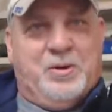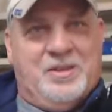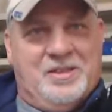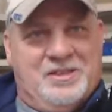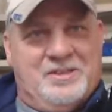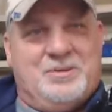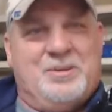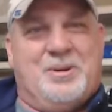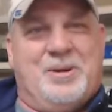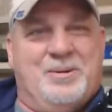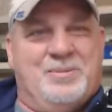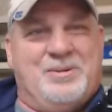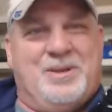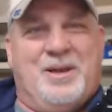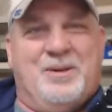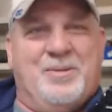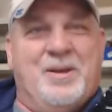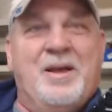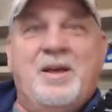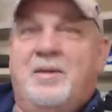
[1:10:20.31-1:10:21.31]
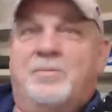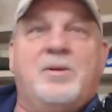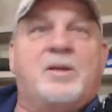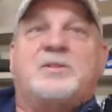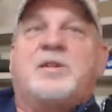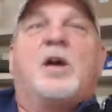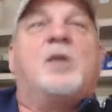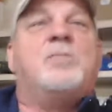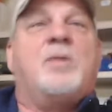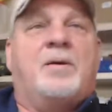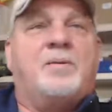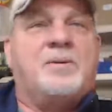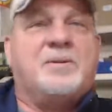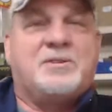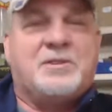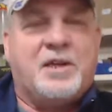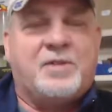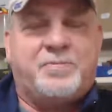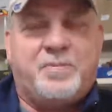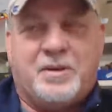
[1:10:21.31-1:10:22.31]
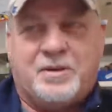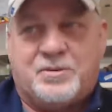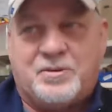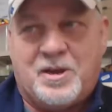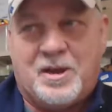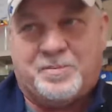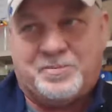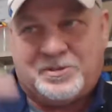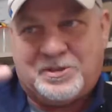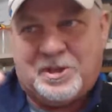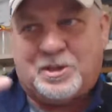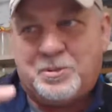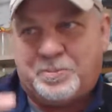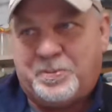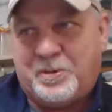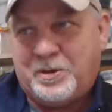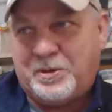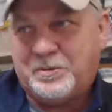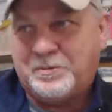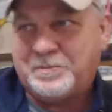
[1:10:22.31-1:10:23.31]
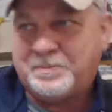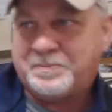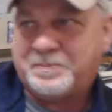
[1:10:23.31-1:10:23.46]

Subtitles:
That's what I'm talking about. I'm not talking about my stuff being crap. Sell the poop.